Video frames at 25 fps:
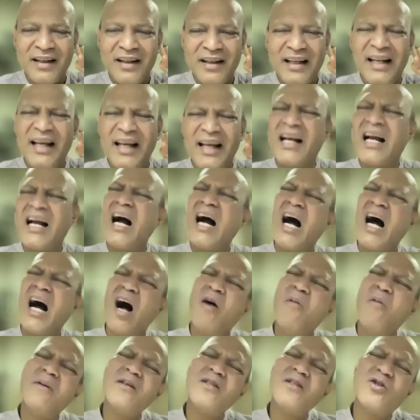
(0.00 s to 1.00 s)
Like,
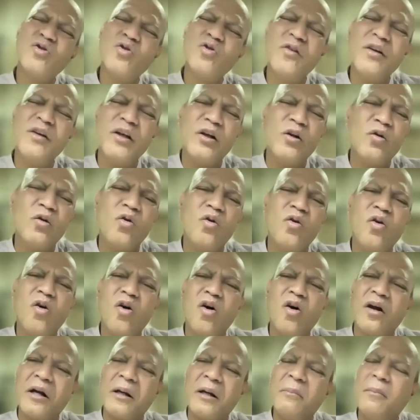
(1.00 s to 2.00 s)
how much do we know
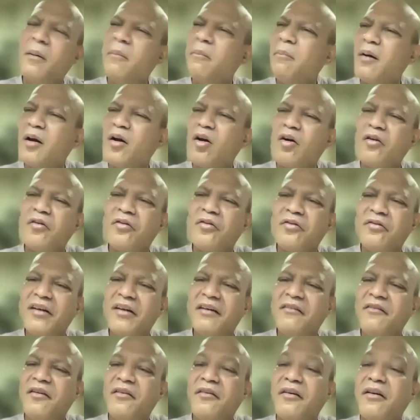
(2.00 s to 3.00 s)
or remember of
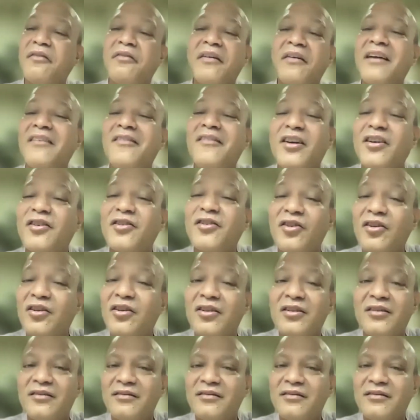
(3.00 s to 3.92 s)
when we were 5 years old?